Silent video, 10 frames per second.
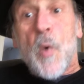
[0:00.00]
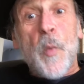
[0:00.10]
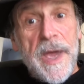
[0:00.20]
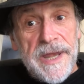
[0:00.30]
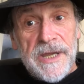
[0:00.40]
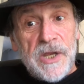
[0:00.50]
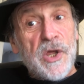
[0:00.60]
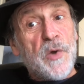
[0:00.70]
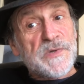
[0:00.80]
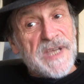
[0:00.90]
When
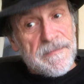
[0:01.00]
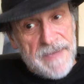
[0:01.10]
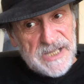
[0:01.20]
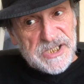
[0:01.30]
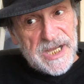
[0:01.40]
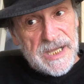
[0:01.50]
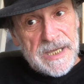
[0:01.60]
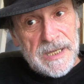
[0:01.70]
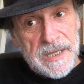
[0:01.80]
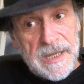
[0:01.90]
using
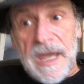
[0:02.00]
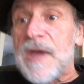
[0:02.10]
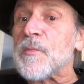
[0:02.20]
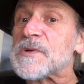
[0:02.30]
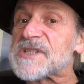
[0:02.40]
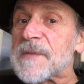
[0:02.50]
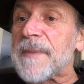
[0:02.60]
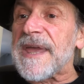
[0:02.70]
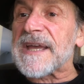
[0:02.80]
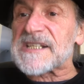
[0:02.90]
magic, it was to
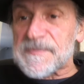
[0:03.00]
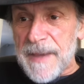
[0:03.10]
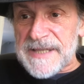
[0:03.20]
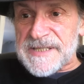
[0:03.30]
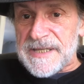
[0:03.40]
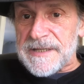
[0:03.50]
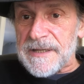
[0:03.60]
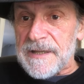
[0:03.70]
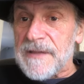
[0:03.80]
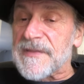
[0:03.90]
be expected
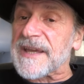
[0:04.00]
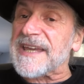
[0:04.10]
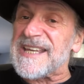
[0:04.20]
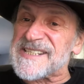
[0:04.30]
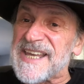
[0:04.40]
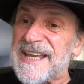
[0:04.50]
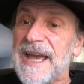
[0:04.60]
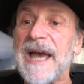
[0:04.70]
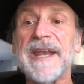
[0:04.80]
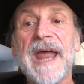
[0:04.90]
that kissing
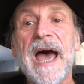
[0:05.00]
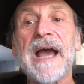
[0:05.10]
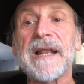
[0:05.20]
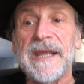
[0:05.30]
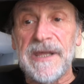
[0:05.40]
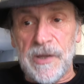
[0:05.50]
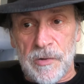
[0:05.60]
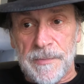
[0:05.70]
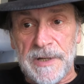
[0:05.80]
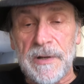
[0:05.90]
an ugly
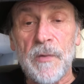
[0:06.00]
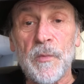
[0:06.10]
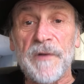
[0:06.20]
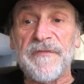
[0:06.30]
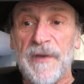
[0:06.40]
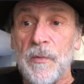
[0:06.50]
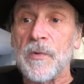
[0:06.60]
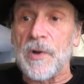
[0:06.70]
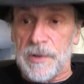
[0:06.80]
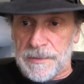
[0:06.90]
human would feel
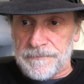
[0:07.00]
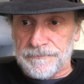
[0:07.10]
good.